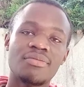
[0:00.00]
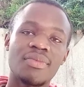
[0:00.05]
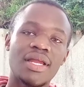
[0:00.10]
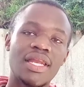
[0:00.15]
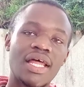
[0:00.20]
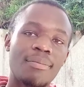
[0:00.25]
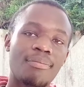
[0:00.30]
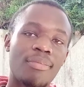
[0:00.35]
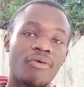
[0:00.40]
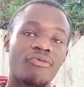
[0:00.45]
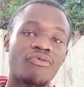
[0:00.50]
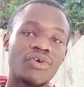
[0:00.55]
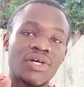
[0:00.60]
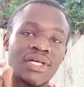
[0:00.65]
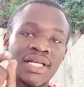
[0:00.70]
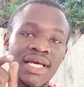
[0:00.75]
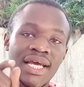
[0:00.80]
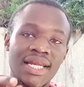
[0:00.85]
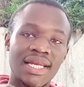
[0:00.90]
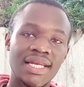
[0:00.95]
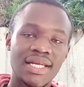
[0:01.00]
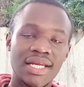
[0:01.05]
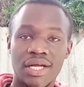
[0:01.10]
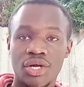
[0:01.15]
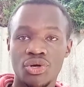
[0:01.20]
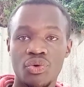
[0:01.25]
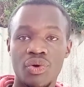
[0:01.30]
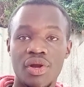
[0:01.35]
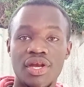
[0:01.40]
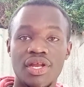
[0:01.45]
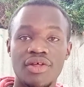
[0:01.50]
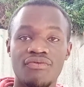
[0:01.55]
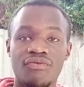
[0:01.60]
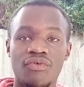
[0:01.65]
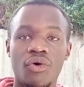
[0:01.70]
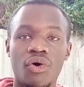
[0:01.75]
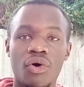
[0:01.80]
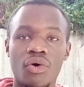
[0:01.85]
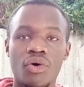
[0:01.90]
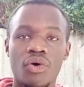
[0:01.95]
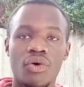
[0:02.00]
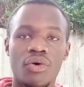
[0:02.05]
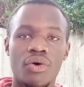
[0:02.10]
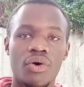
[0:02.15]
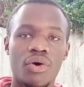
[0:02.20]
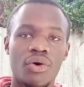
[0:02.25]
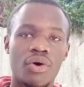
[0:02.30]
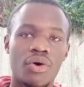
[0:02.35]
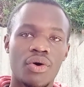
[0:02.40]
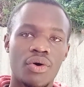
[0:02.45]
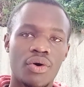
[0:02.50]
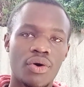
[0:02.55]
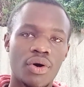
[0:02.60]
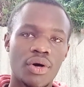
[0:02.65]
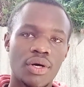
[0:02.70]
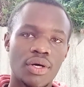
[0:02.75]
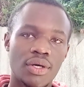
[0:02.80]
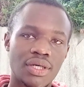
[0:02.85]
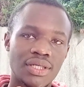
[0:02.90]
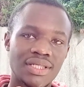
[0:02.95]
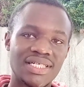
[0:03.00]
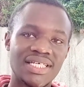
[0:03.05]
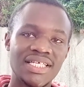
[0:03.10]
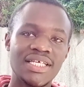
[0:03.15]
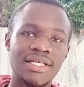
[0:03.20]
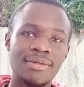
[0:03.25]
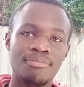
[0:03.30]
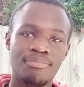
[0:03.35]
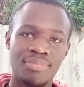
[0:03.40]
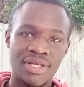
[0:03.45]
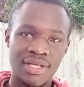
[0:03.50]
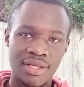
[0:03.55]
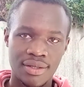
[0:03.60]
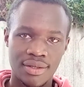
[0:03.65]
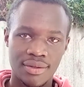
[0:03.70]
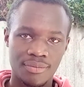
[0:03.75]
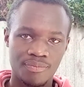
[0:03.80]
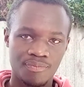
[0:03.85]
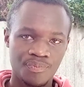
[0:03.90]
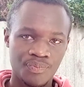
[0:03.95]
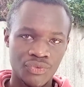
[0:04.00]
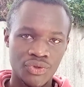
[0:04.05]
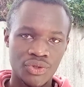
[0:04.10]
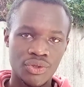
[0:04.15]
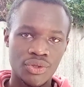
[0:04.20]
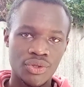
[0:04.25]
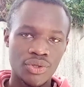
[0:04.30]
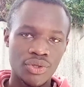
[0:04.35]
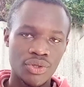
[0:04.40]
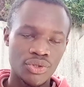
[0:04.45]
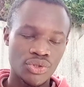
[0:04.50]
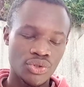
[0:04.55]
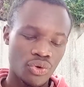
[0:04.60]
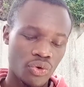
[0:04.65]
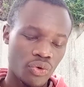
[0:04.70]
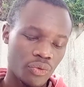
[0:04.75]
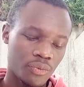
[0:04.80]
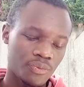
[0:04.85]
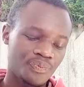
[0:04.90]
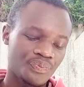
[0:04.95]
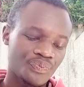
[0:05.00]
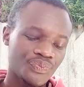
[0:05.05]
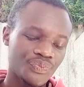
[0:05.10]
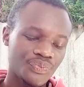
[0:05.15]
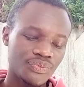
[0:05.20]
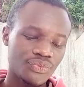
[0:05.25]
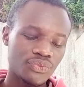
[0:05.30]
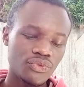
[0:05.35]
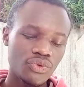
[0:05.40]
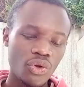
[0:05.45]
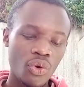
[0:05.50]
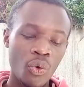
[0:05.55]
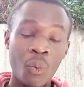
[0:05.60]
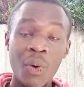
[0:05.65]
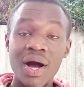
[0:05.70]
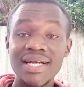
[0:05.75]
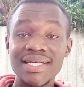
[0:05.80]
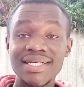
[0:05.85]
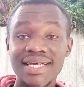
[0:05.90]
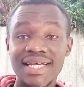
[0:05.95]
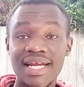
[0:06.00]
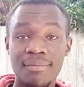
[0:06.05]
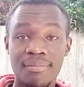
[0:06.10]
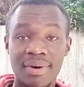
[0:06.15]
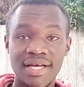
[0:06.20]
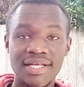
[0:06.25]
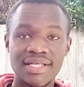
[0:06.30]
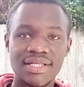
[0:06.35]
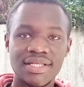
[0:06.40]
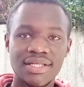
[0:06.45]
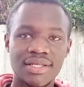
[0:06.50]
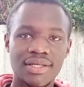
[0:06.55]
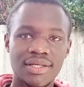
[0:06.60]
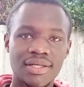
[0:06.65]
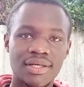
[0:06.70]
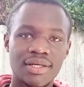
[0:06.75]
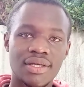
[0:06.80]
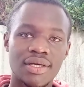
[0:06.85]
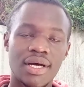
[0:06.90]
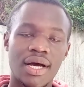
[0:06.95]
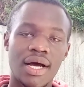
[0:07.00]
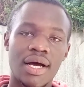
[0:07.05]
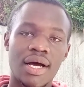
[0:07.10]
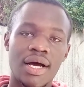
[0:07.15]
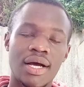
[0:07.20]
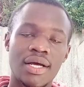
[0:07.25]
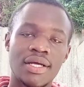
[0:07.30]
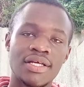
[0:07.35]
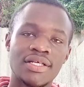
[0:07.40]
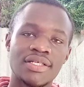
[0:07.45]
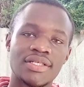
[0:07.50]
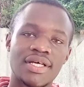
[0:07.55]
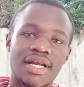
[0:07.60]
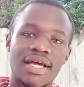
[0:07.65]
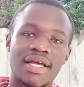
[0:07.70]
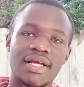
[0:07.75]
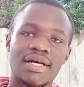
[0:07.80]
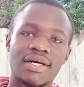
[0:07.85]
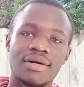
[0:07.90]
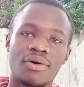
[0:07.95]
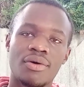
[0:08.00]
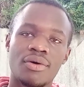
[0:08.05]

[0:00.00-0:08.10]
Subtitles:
made up of 1024 TB. So 1 terabyte is like